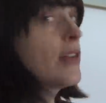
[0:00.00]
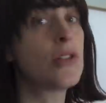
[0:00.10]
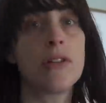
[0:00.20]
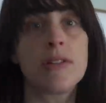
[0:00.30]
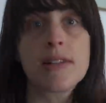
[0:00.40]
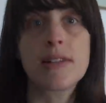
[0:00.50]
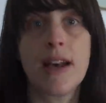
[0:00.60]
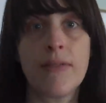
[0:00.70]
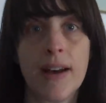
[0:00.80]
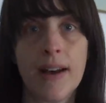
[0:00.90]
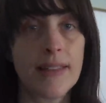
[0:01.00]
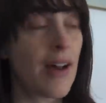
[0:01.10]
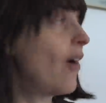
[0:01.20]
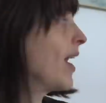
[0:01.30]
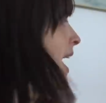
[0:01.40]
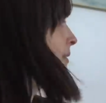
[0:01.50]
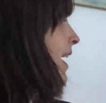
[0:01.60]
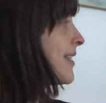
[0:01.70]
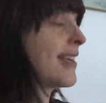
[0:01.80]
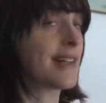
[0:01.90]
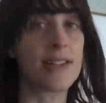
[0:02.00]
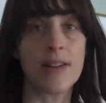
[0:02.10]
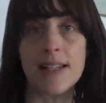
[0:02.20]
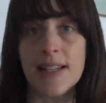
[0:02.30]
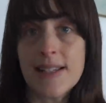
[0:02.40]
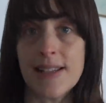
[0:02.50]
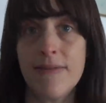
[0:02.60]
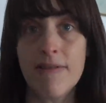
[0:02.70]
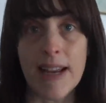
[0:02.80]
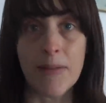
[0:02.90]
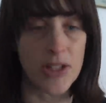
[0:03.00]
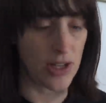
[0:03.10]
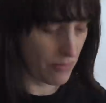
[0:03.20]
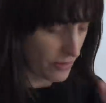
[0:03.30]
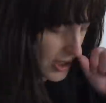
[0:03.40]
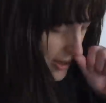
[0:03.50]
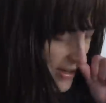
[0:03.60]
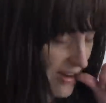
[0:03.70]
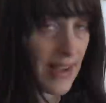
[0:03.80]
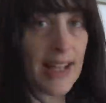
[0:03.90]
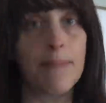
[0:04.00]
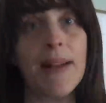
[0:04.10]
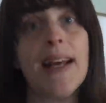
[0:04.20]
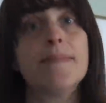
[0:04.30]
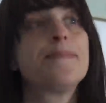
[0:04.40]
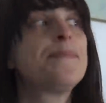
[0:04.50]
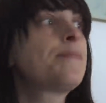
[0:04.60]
to discover that I have had an exciting delivery, which I will show you in a minute.